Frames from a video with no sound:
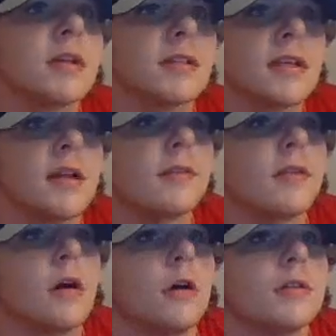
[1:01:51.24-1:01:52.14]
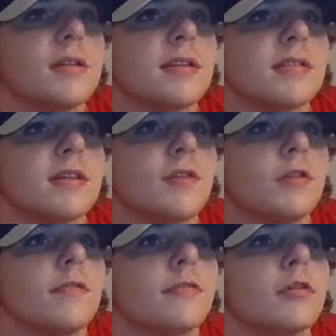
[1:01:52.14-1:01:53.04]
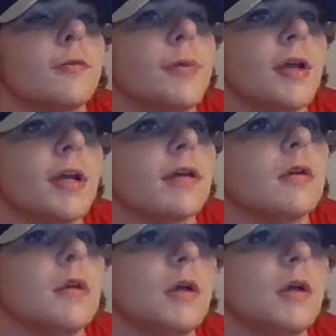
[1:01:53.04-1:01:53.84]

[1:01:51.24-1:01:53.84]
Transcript: Selected at the 163rd overall pick